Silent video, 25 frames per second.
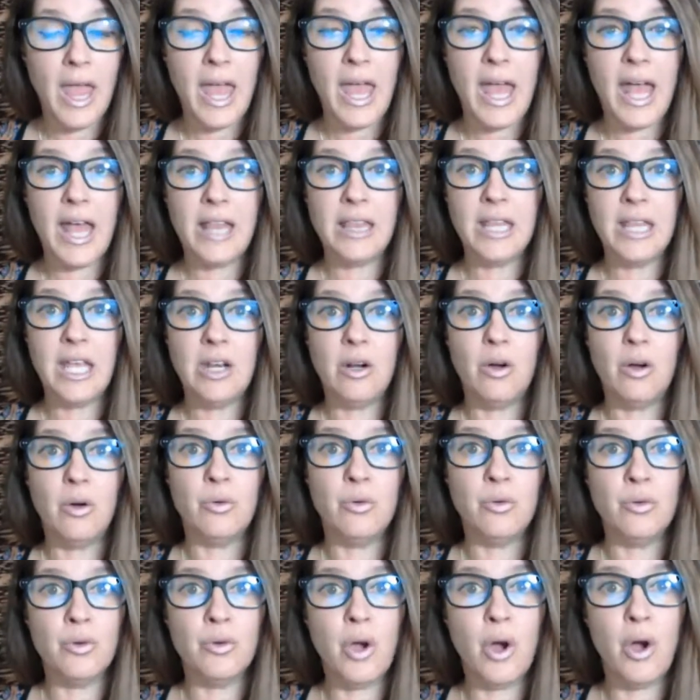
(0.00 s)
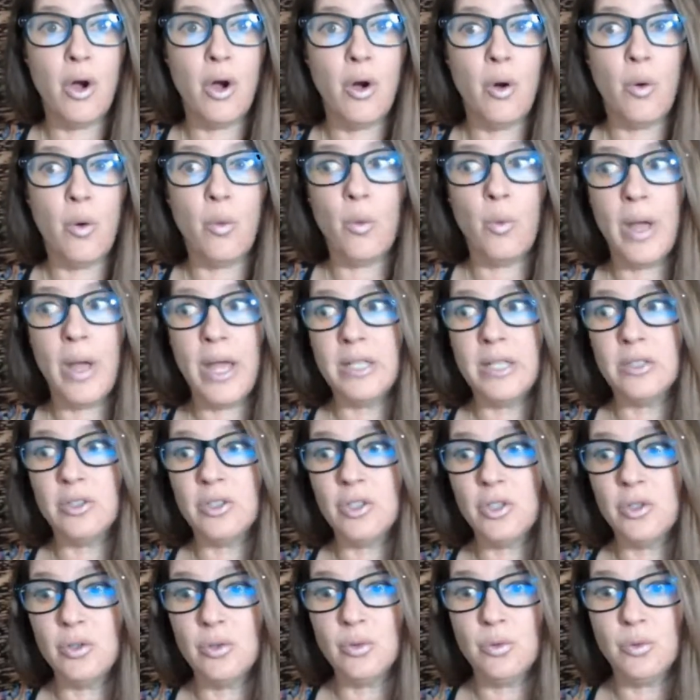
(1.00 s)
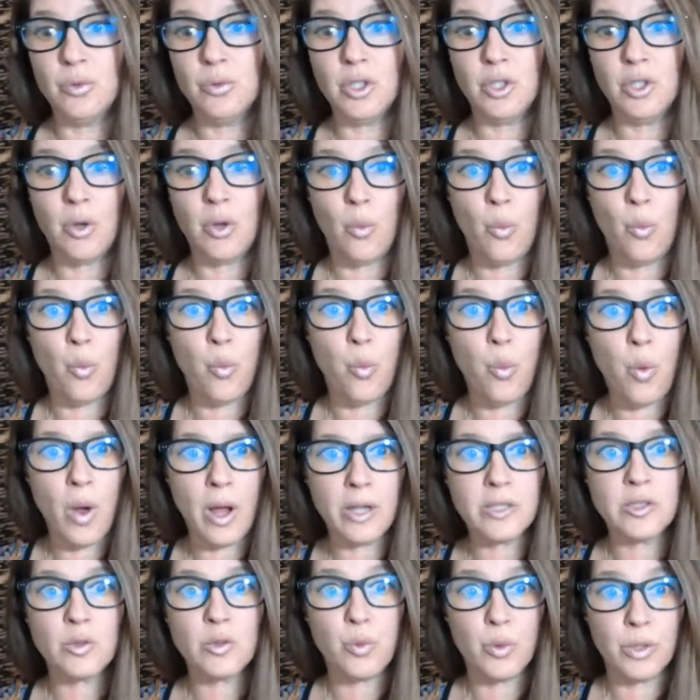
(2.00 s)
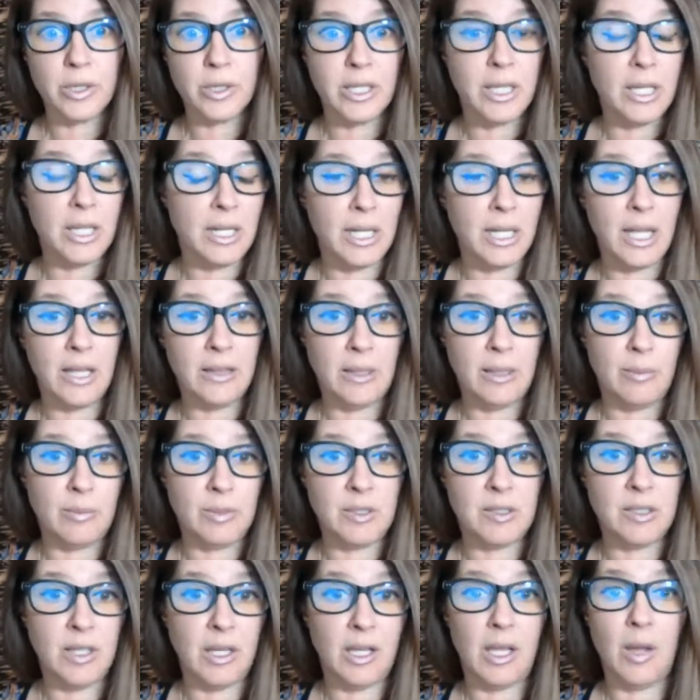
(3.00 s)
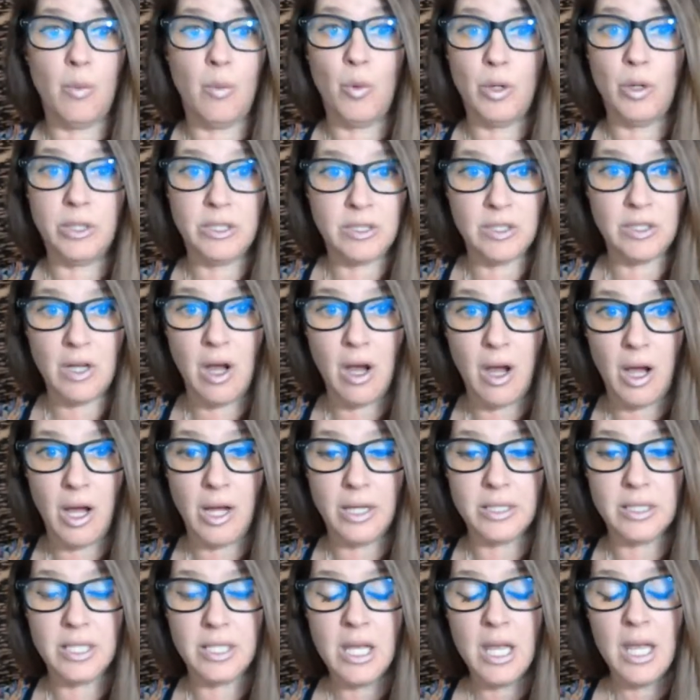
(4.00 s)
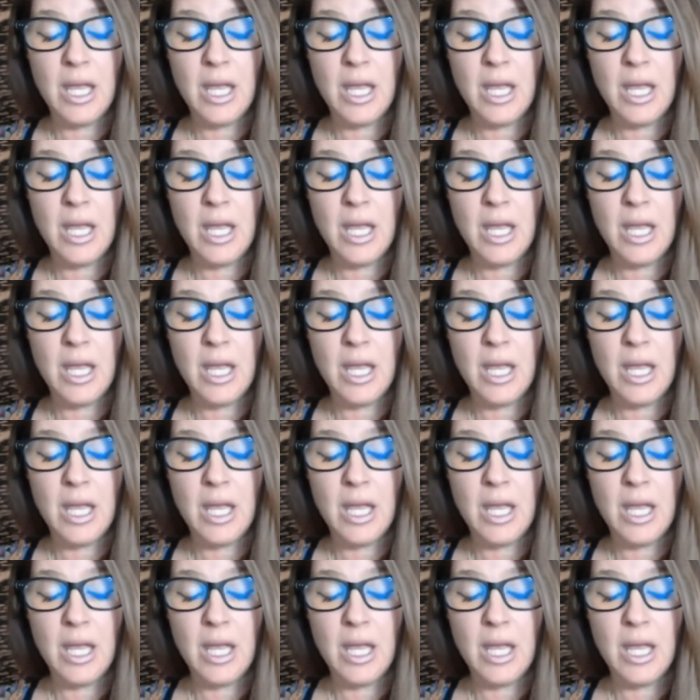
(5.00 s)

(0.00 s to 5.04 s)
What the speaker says: And they don't know when to, what's really going to get them sick and what's not.